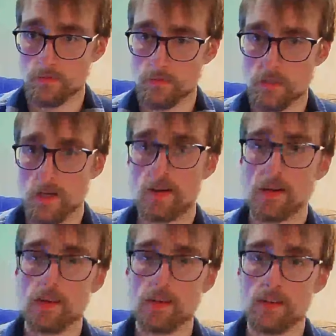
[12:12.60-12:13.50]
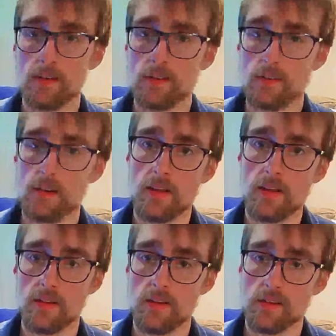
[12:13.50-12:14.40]
All right, there you go. I
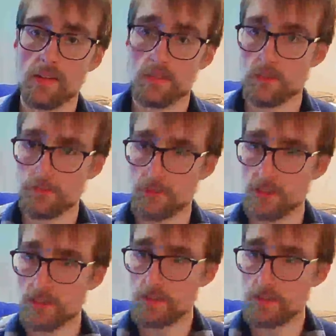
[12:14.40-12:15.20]
think you'll hear something now.